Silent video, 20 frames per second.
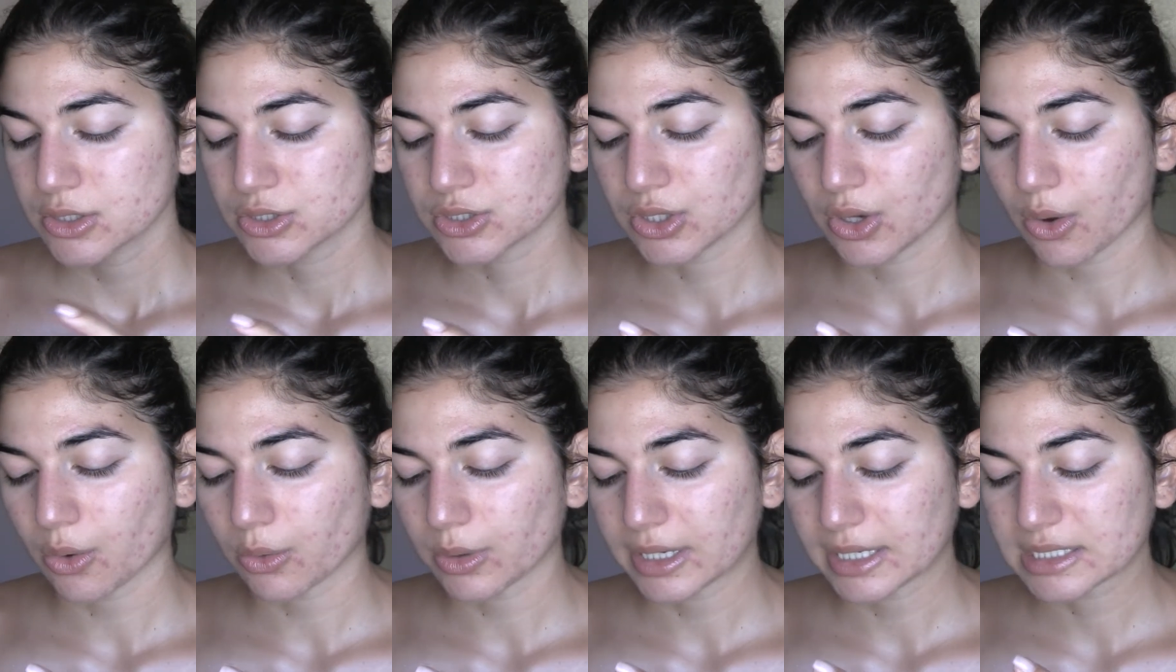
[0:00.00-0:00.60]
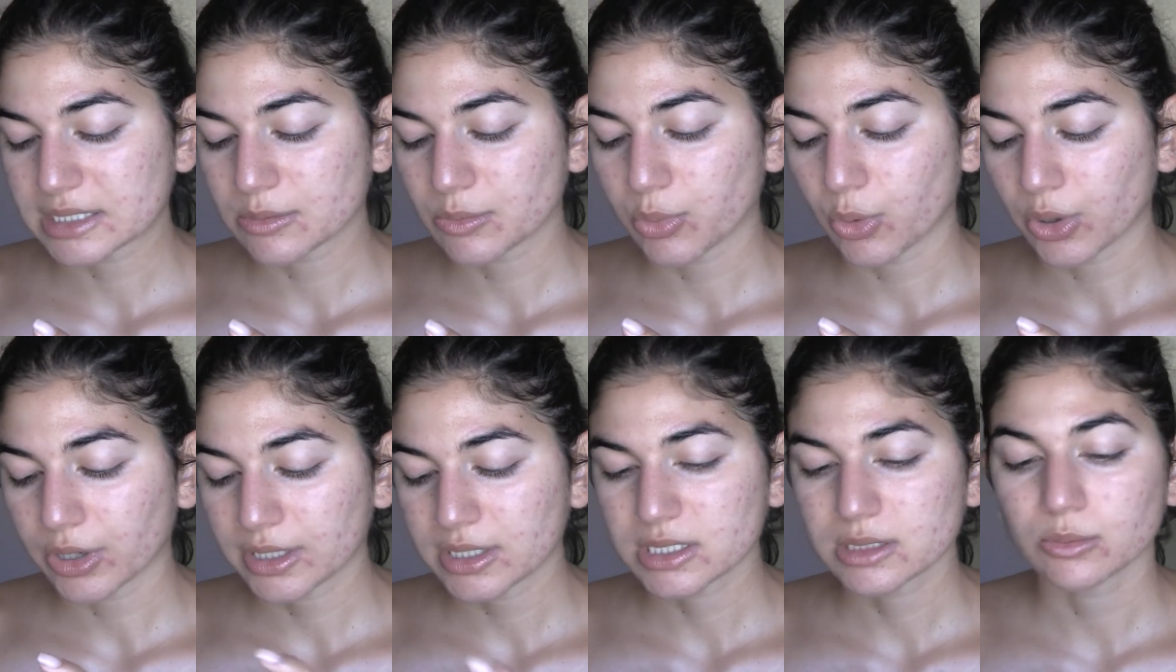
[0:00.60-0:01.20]
So it's
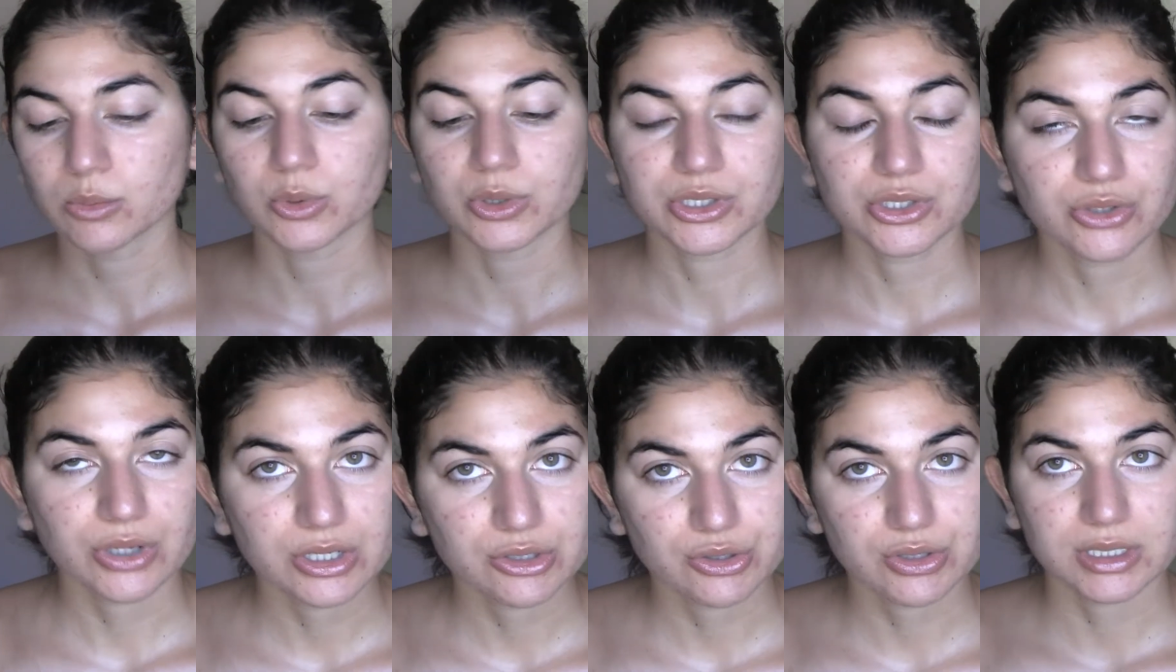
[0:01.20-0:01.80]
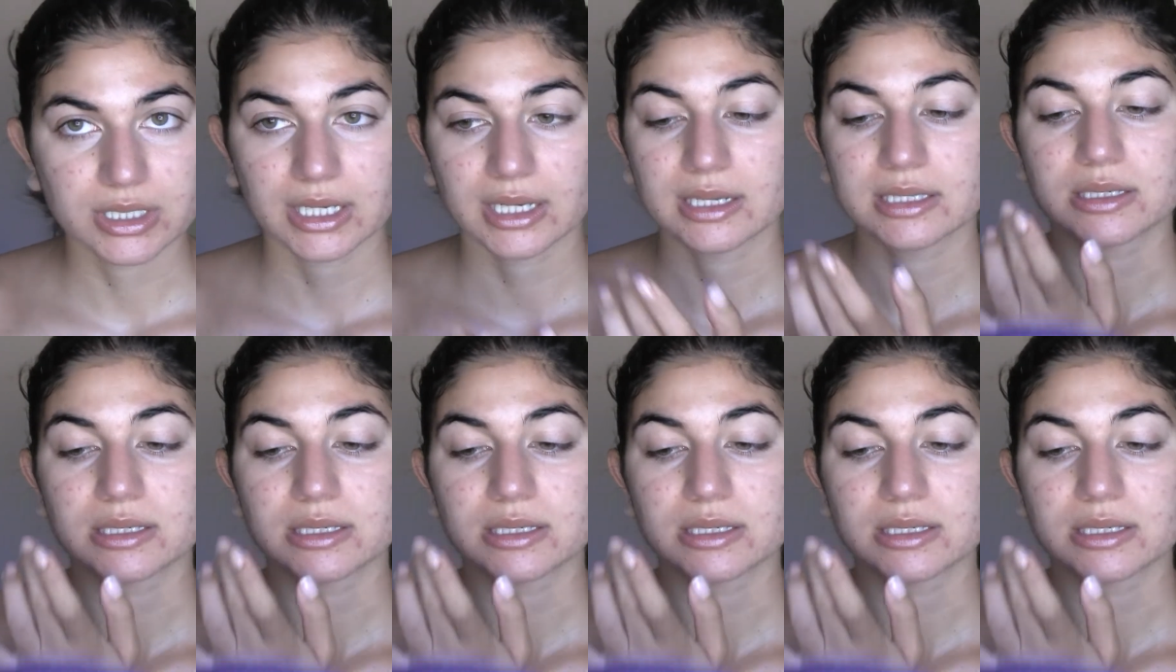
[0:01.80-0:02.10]
important to moisturize your skin.